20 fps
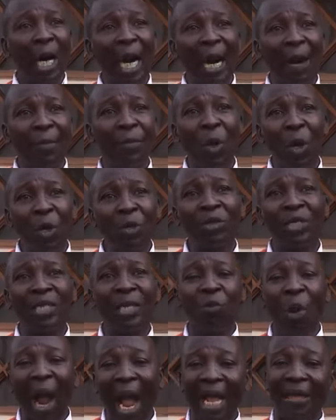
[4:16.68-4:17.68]
amongst
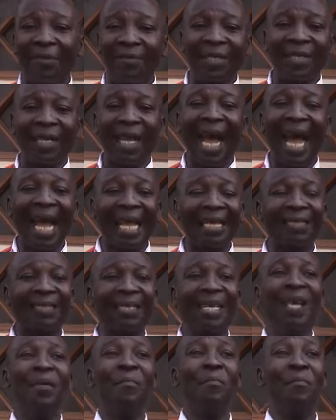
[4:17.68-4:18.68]
the wives has
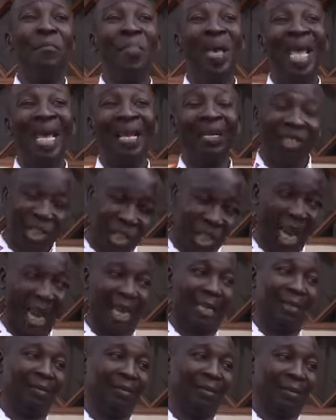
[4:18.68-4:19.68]
a male
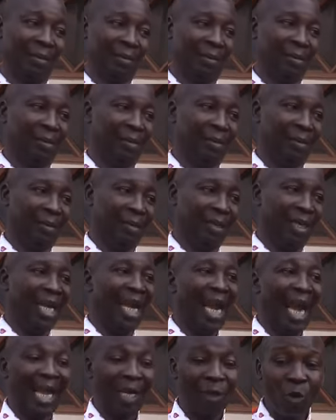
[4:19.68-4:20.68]
child,
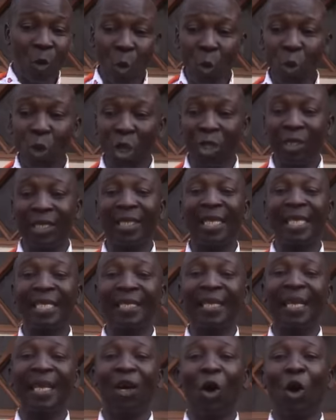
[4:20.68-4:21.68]
okay, and who
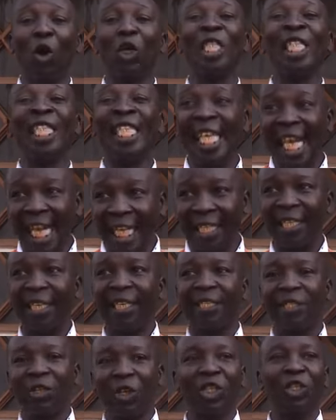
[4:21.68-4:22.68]
doesn't or yet
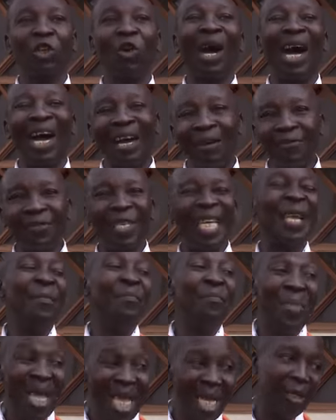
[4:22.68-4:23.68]
does not have a
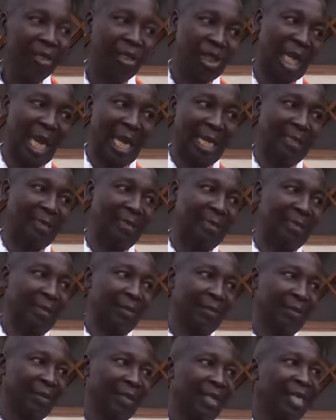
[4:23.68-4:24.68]
male child.
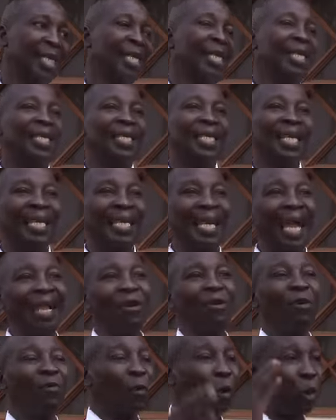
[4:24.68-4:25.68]
The
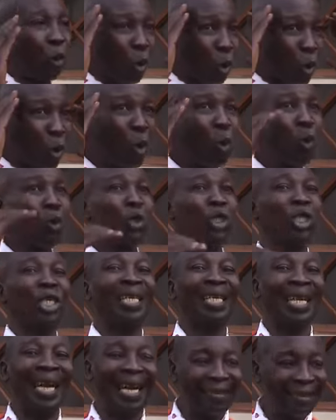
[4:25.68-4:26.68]
kind of Okuku she
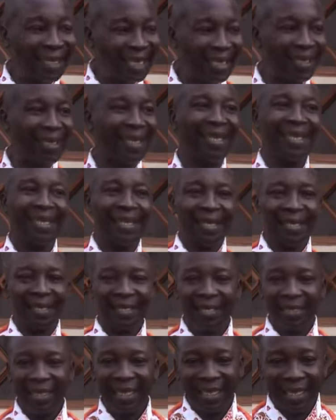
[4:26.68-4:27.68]
carries
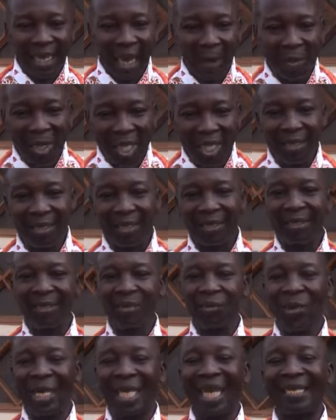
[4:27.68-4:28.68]
determines
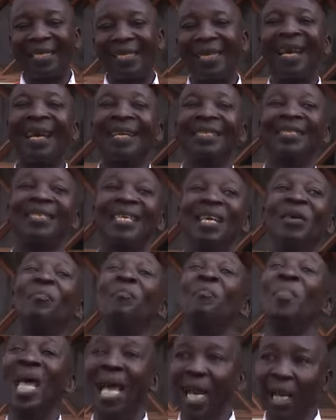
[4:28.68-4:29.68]
whether she has a
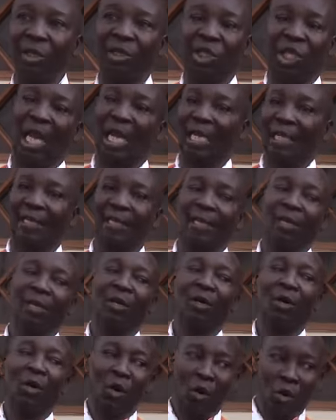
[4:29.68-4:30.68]
male child
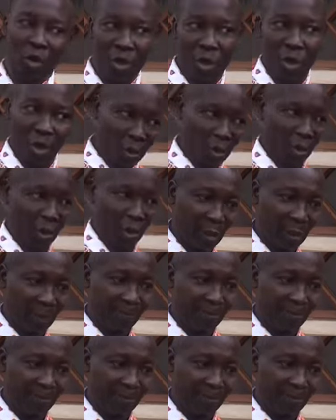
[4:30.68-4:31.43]
or not.